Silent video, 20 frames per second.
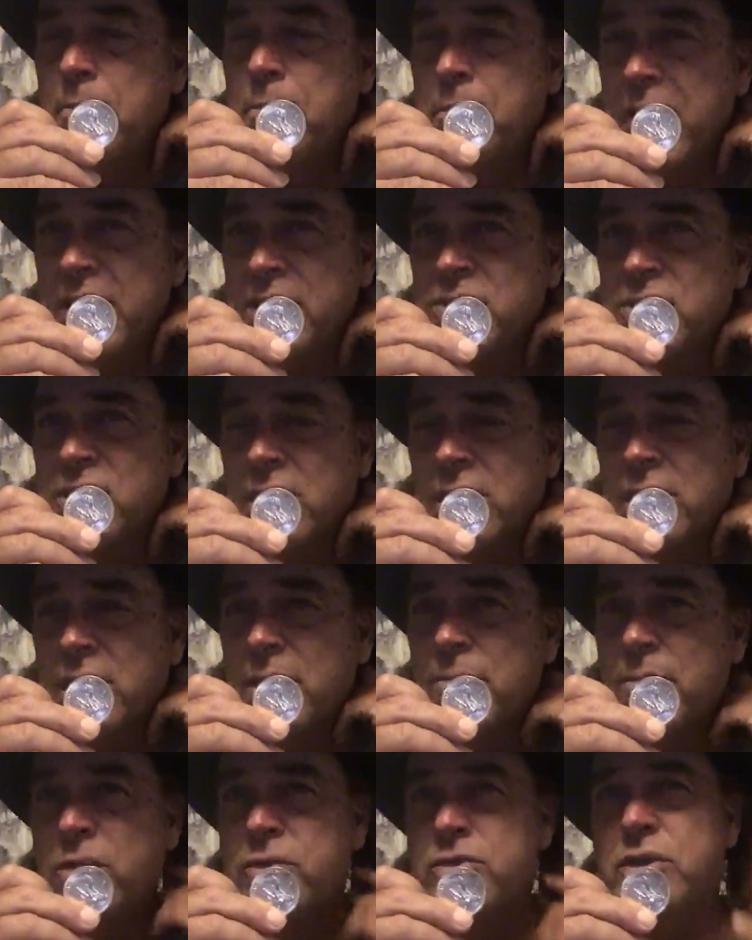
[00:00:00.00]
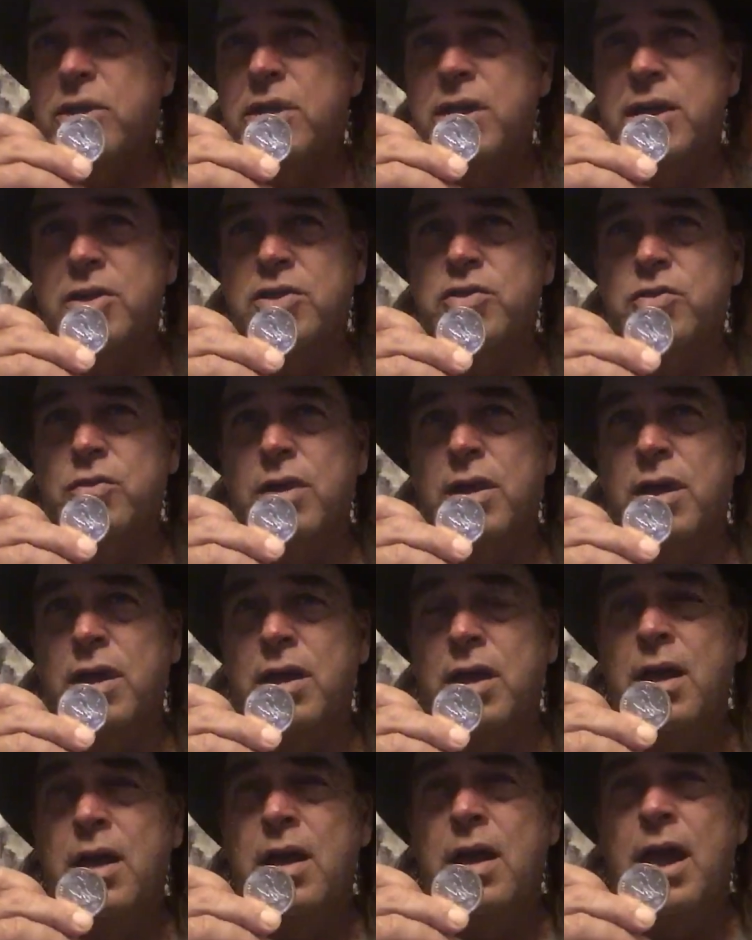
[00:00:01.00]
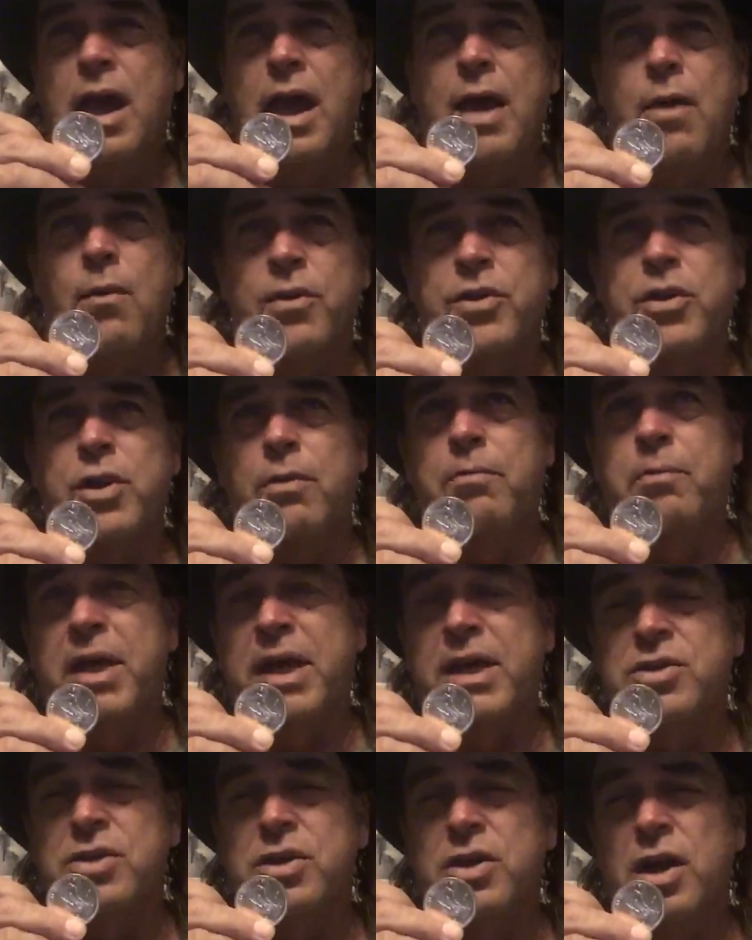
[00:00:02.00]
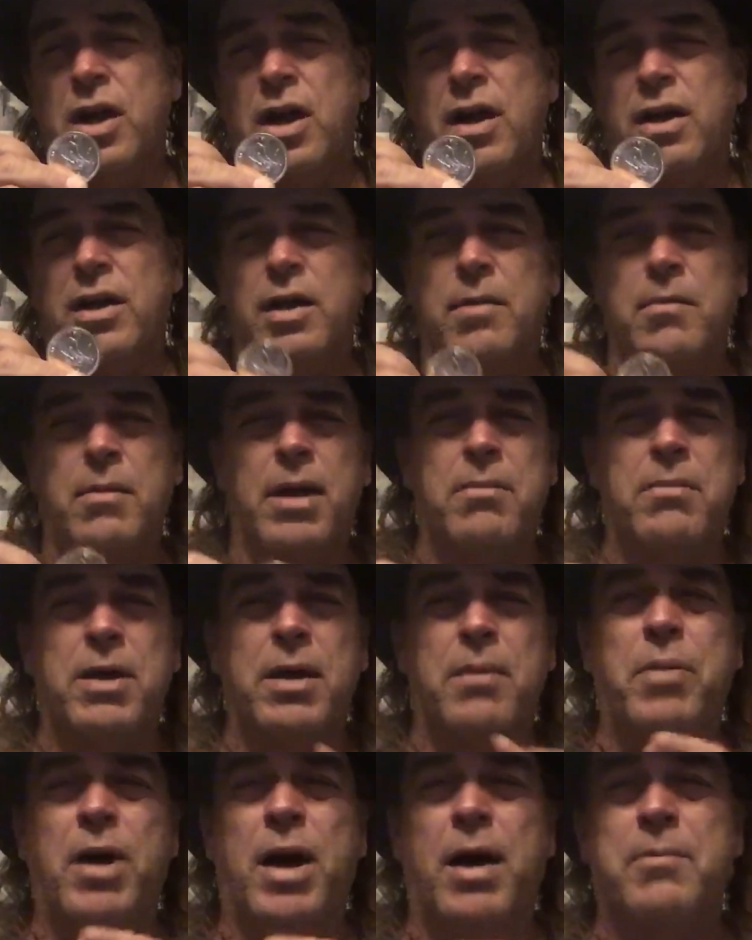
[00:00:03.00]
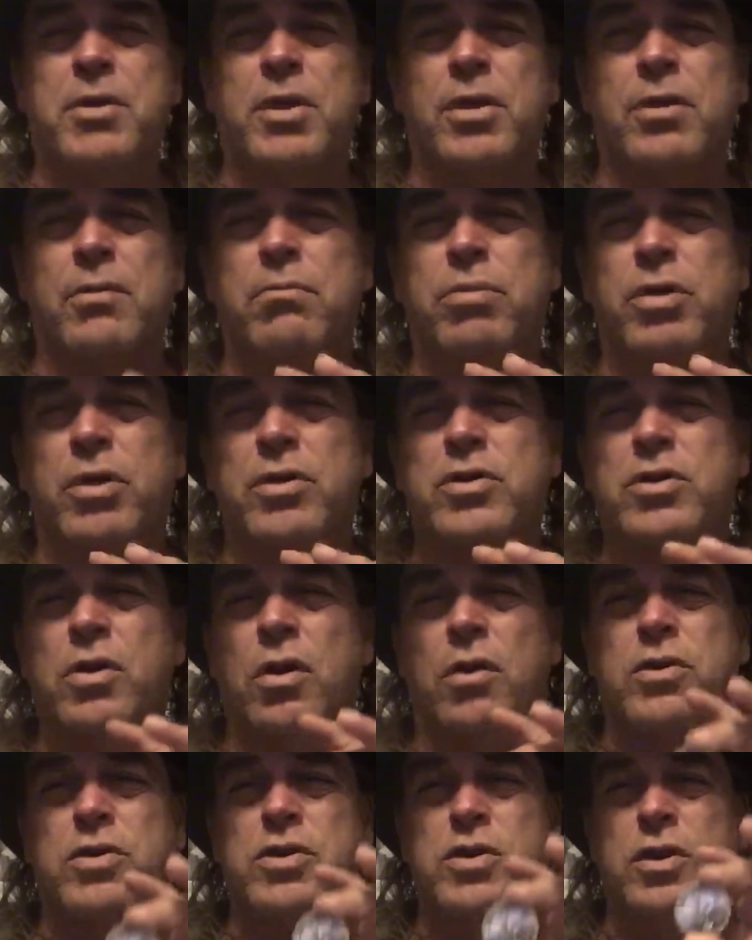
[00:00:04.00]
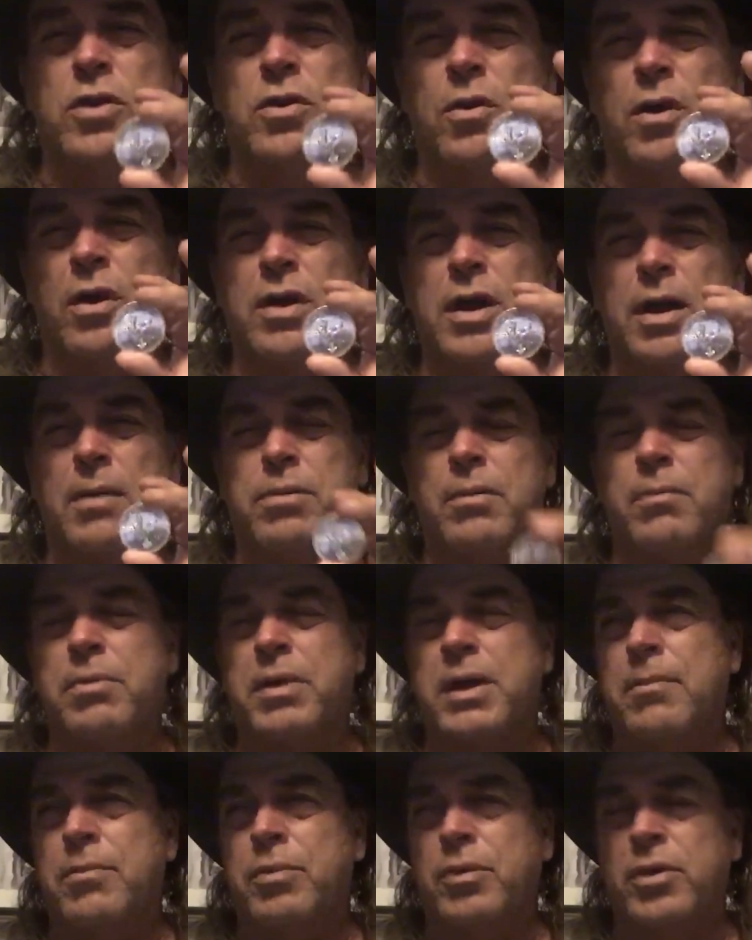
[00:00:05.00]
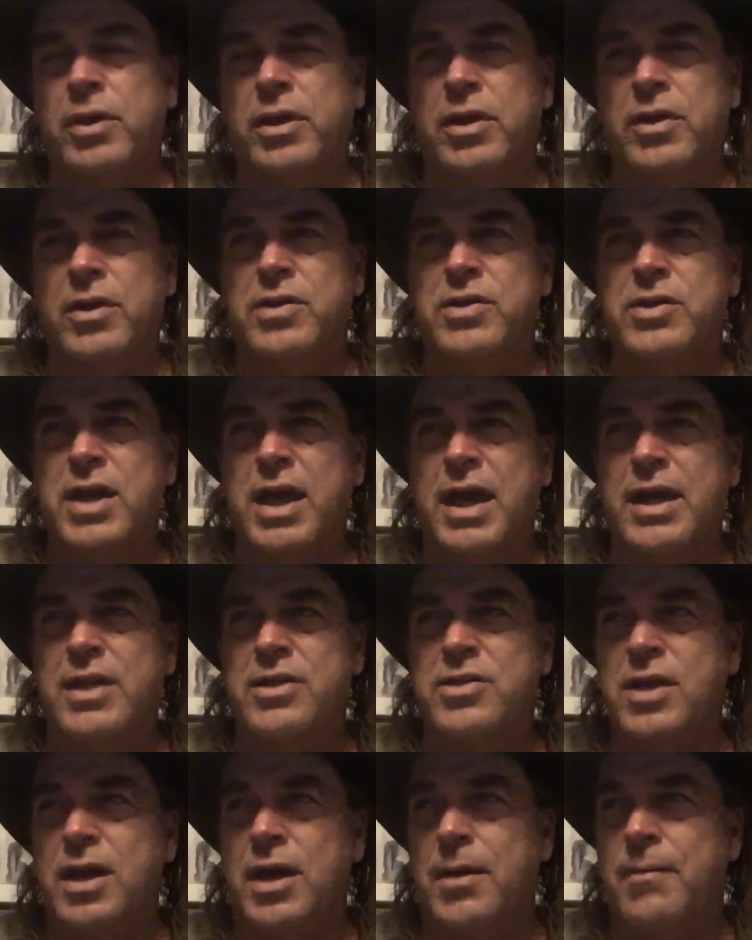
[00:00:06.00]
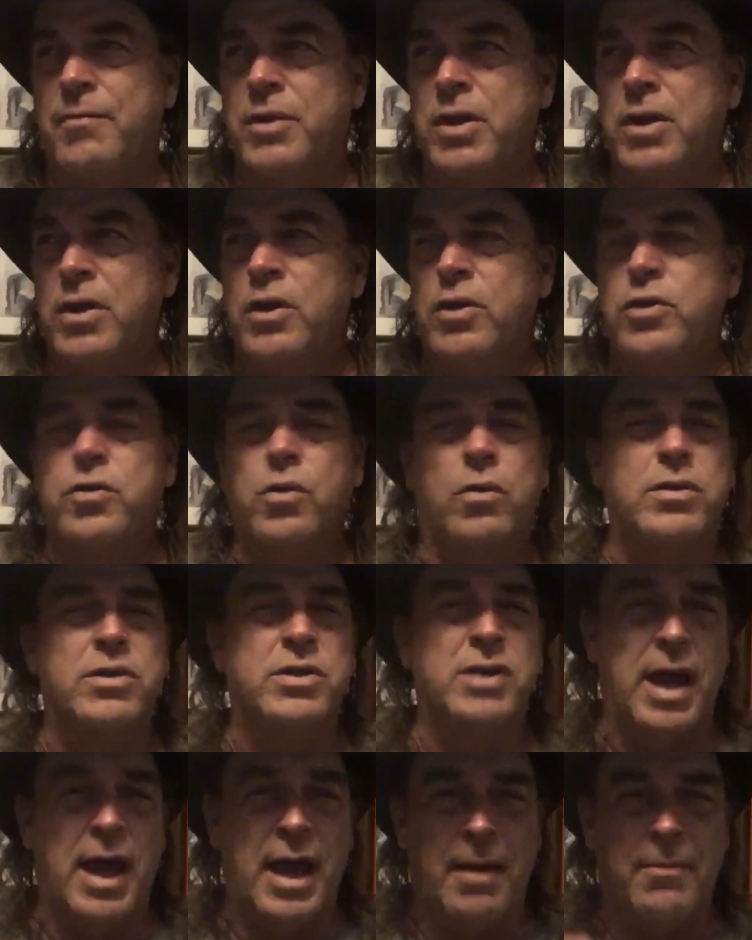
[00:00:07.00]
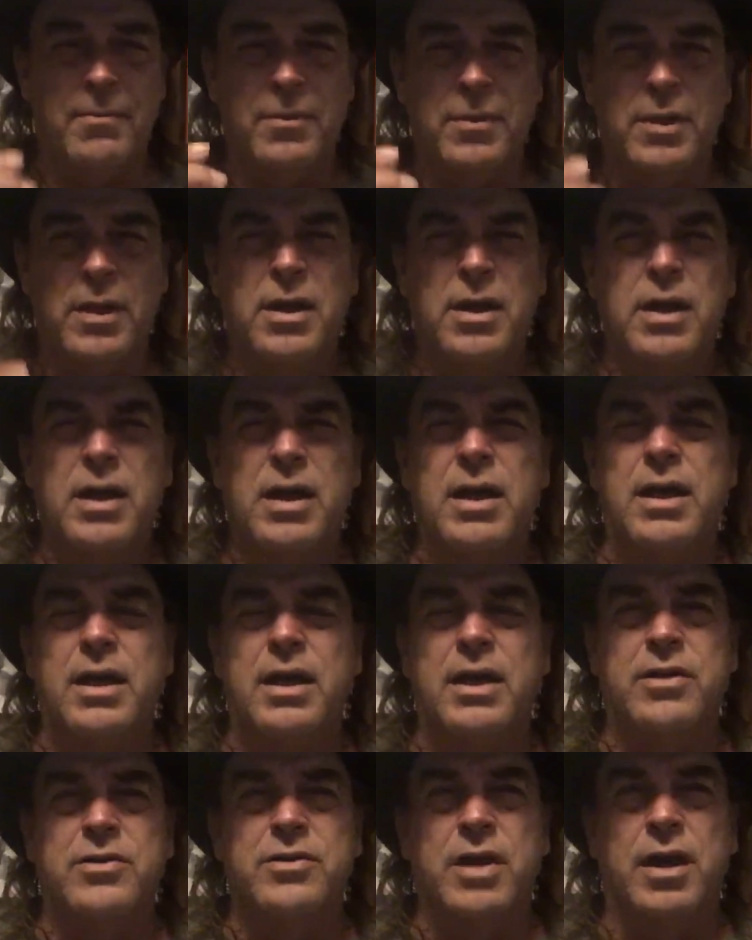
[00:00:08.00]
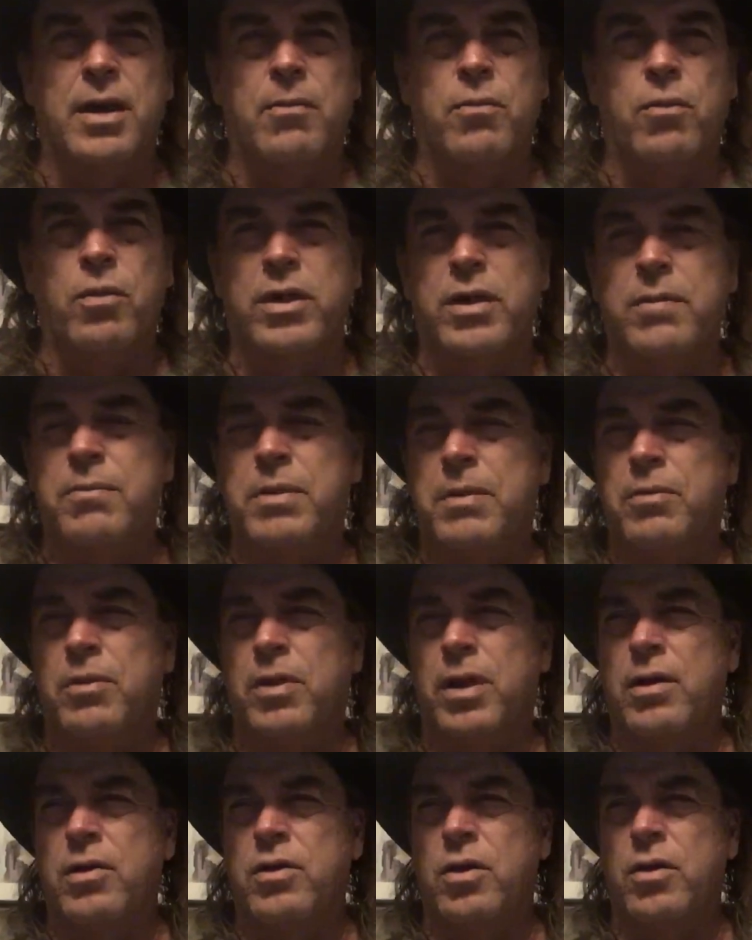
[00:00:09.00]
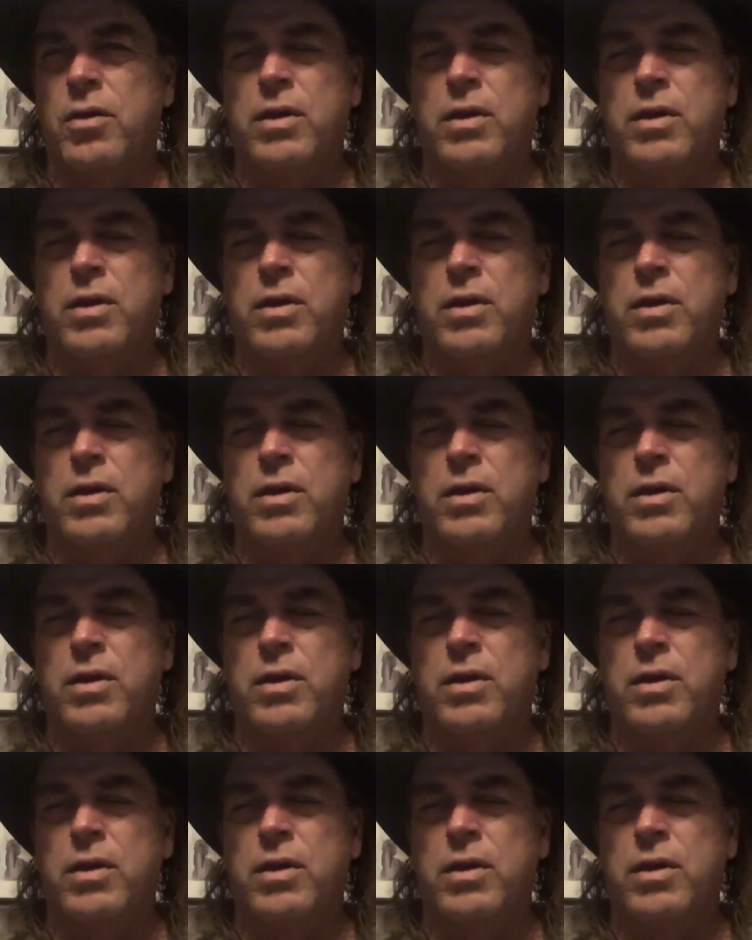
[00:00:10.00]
basically most of the history and what they'll base it on, and it might be a popular book or two or a couple people, and in this case George Knapp is one of the people I know.